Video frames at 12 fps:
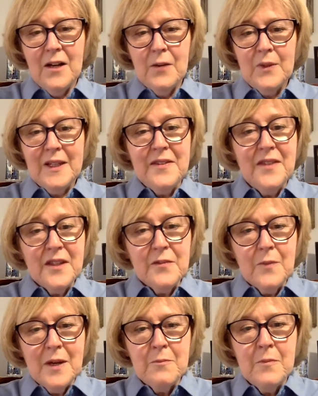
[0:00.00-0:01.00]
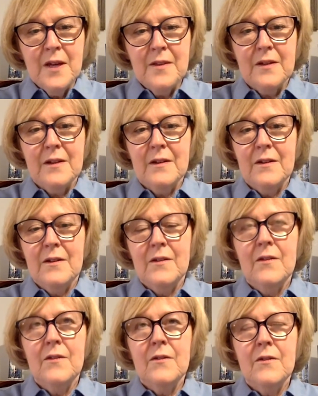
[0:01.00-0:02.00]
When I think of my mother,
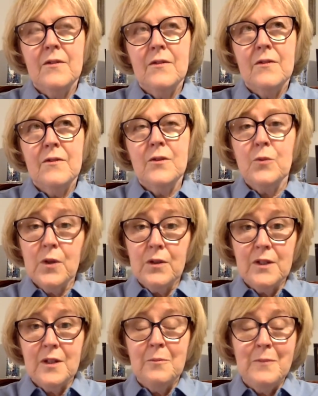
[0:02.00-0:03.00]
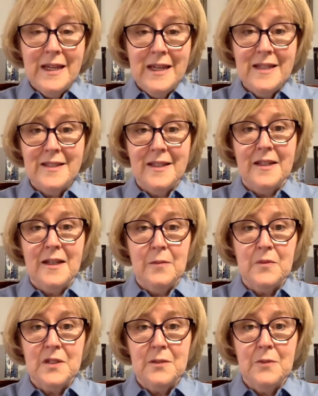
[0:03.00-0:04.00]
the word amazing
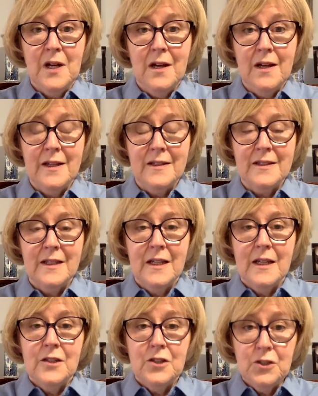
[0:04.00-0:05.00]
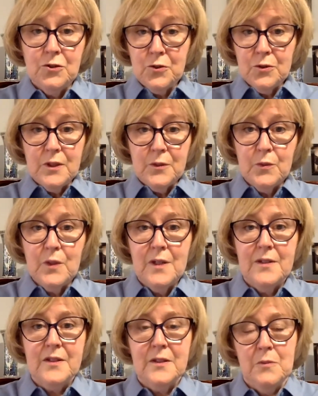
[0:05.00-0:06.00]
comes to mind. She truly
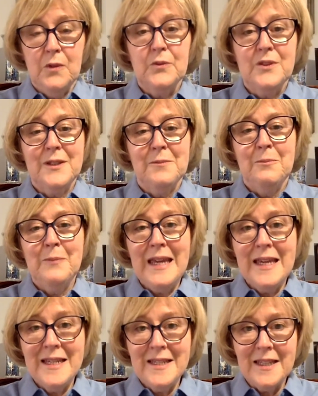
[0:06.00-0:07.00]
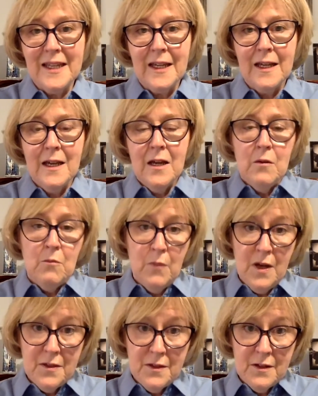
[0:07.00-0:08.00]
was the most amazing
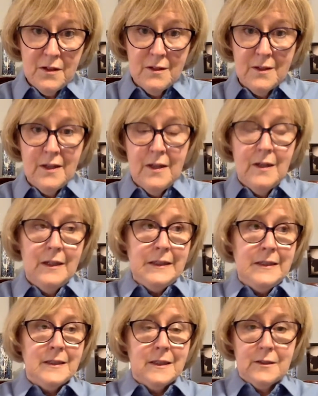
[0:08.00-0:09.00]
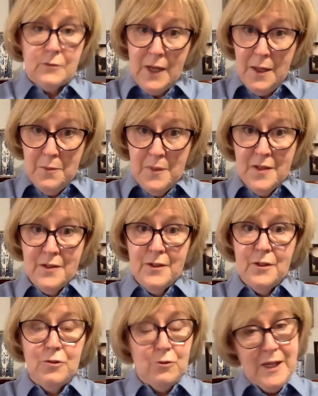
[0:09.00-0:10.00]
mother,
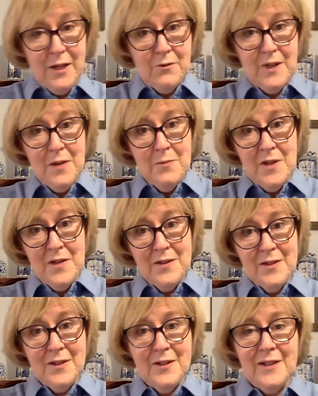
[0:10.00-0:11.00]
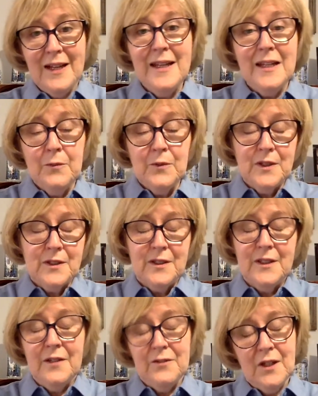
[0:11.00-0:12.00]
grandmother, great-grandmother anyone
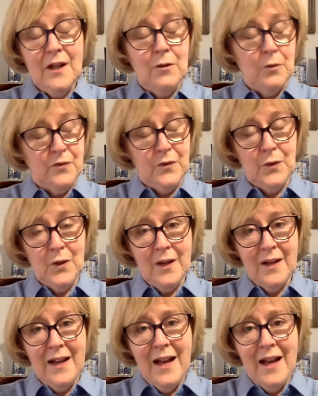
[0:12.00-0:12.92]
could ever hope for.